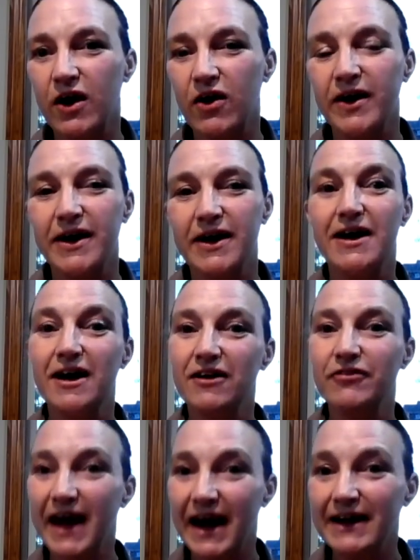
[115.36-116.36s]
area of
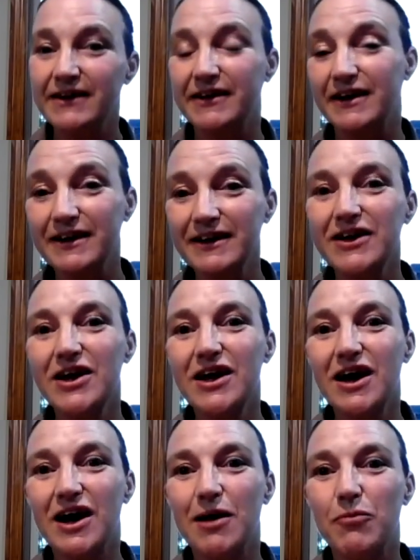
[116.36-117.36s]
Canada
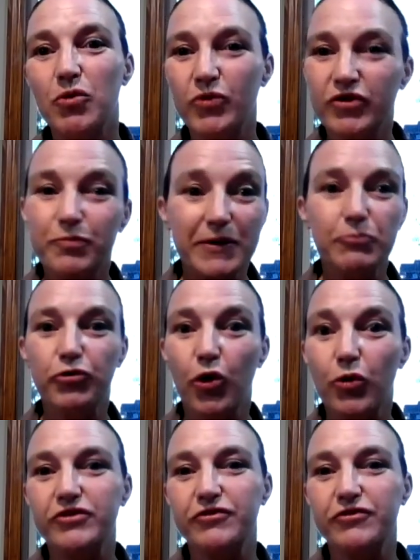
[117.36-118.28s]
um, would have been prone to